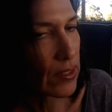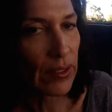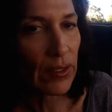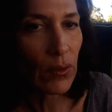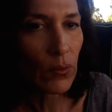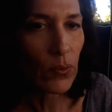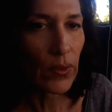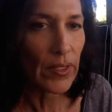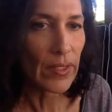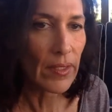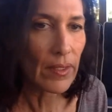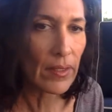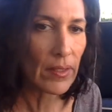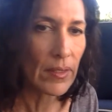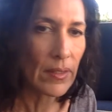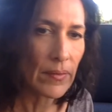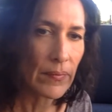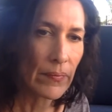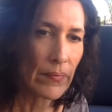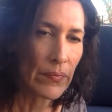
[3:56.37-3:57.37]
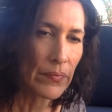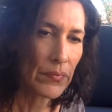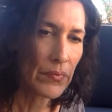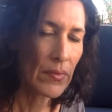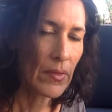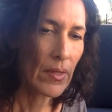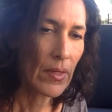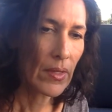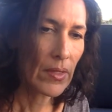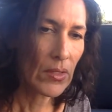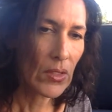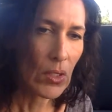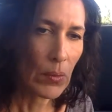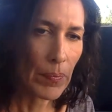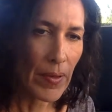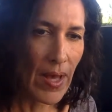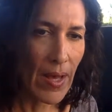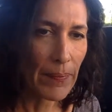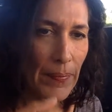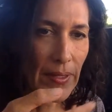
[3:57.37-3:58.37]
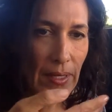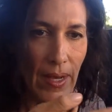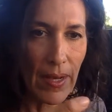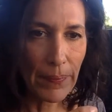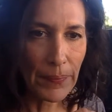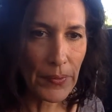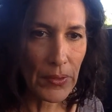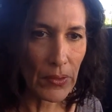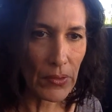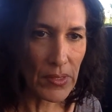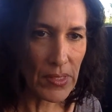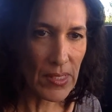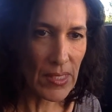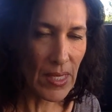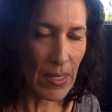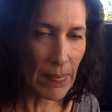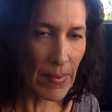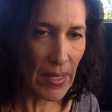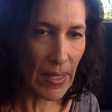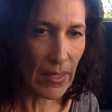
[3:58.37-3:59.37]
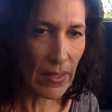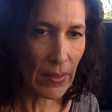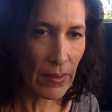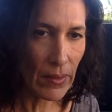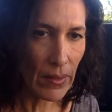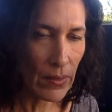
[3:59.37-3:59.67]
going to work. You'll pop it up. You'll see me.